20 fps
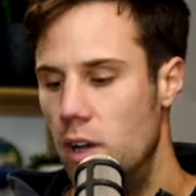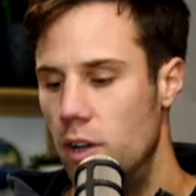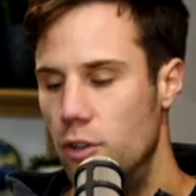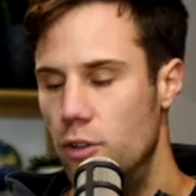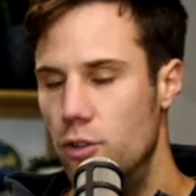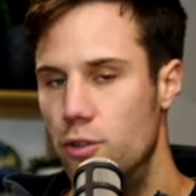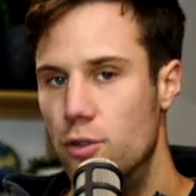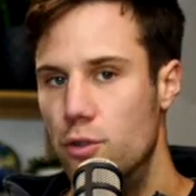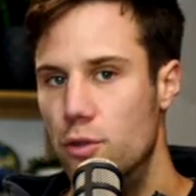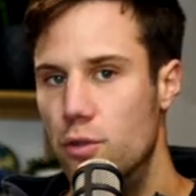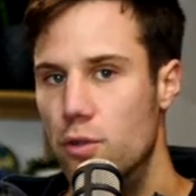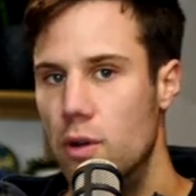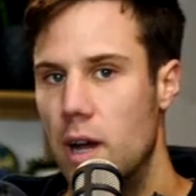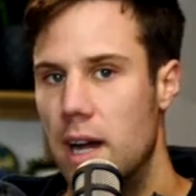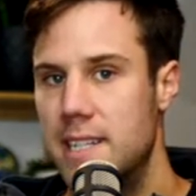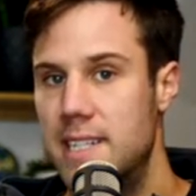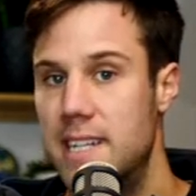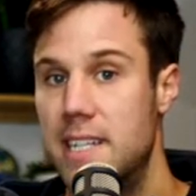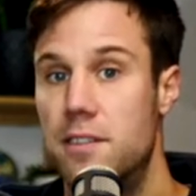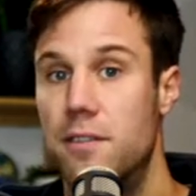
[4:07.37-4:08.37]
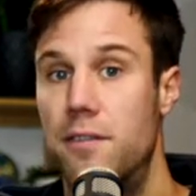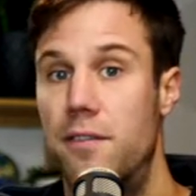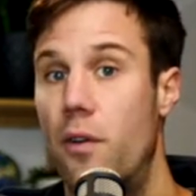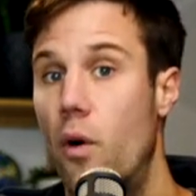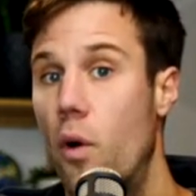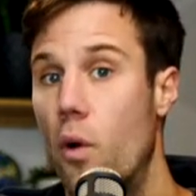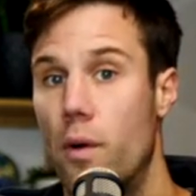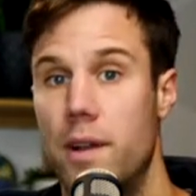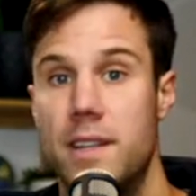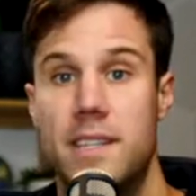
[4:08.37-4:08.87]
you do a set to
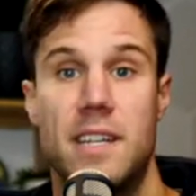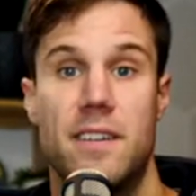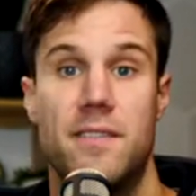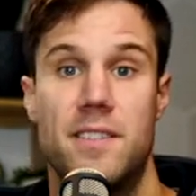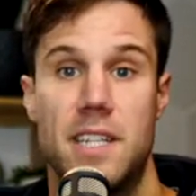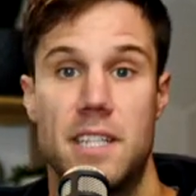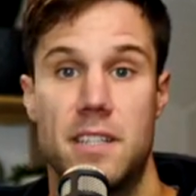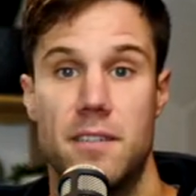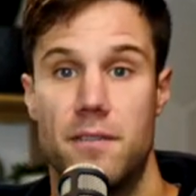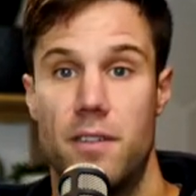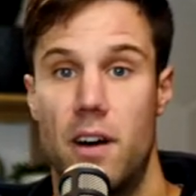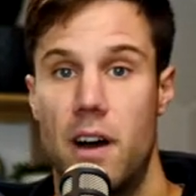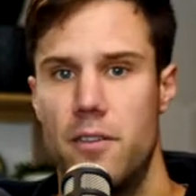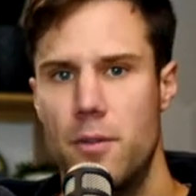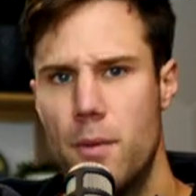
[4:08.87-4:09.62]
4 instead of set to 5.